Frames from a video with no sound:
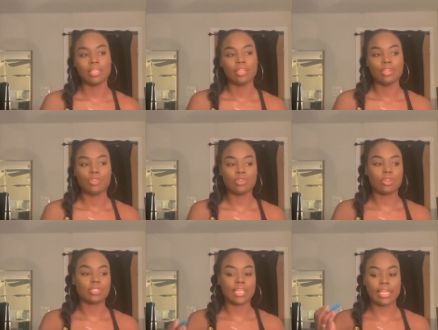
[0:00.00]
you
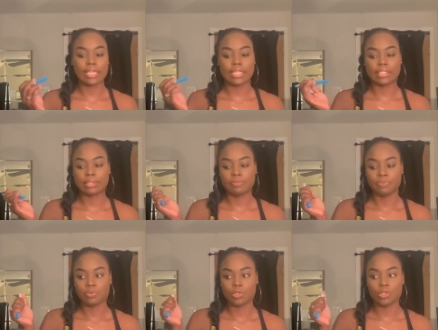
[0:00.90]

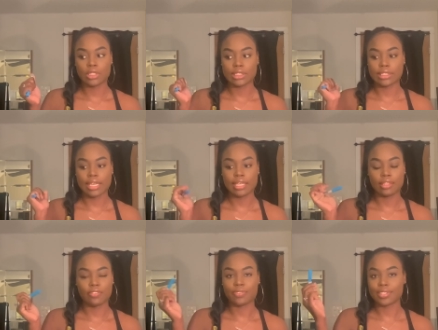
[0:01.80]
can take
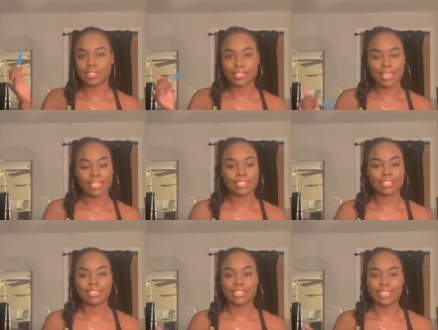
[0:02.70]
the first test
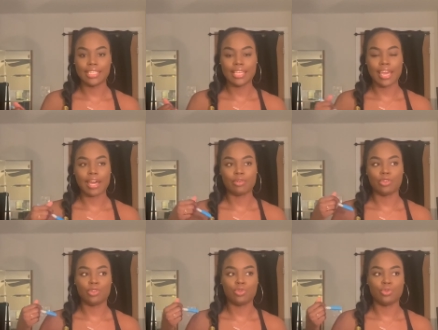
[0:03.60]
and see how
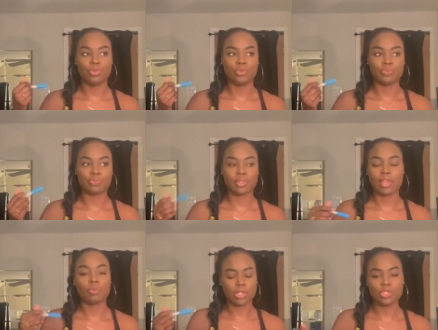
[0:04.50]

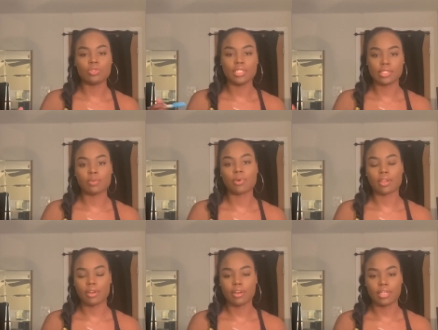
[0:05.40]
what you need to work
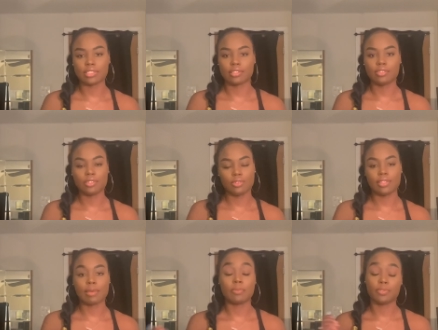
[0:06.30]
on. So you can do
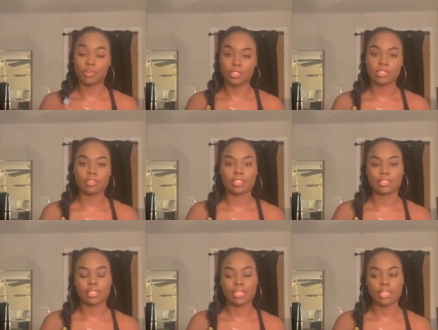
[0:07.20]
that before you start
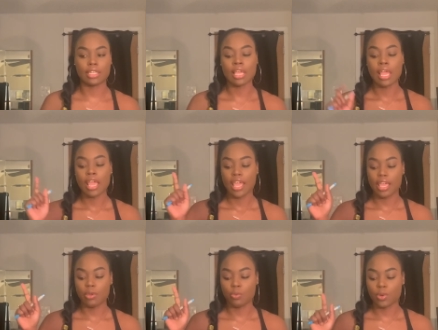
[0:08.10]
studying.
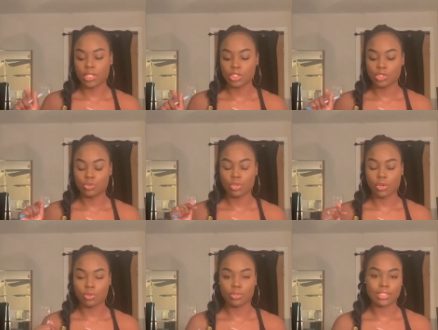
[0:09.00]
And once you
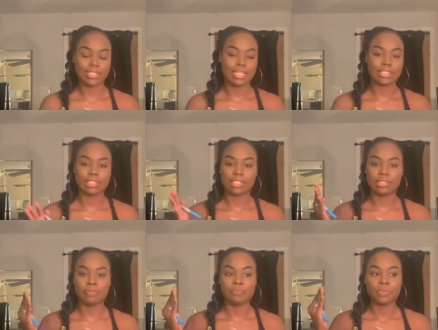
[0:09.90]
go through the test
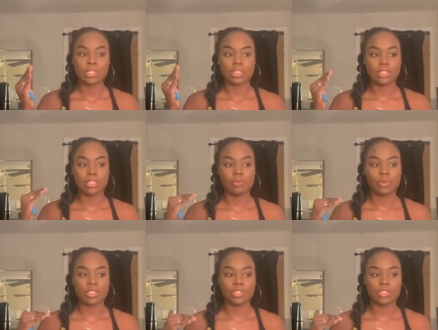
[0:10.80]
and see what